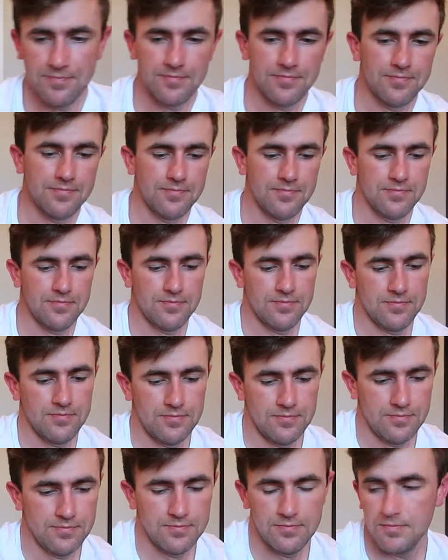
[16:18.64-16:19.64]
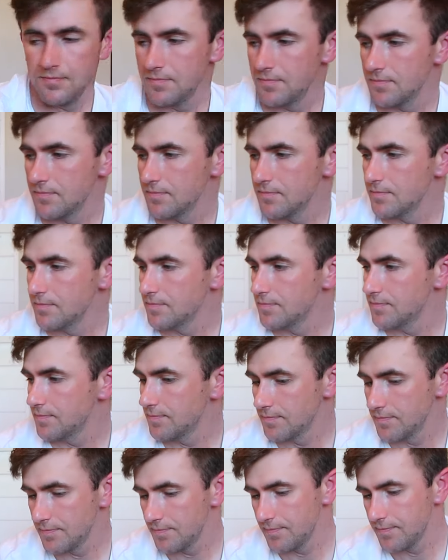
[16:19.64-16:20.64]

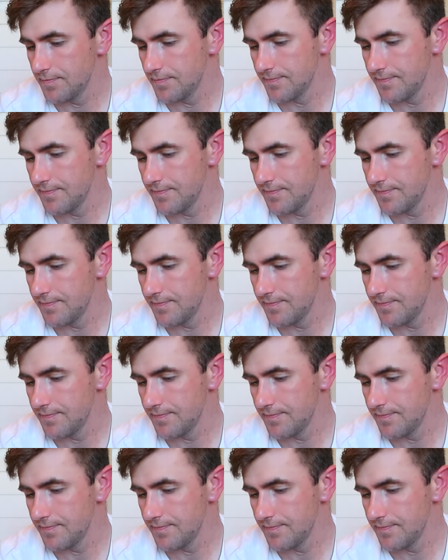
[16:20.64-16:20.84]
(silent)